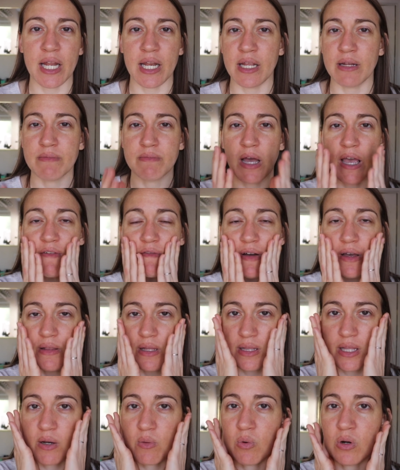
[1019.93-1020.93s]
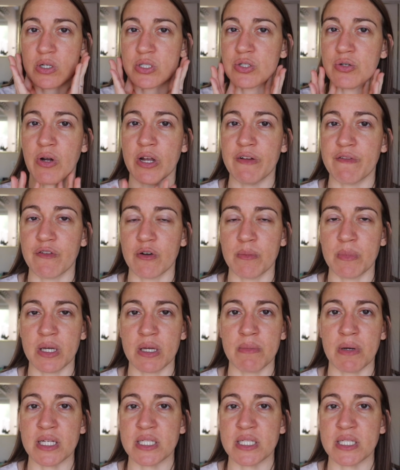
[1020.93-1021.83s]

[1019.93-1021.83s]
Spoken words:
and I find that works great for me.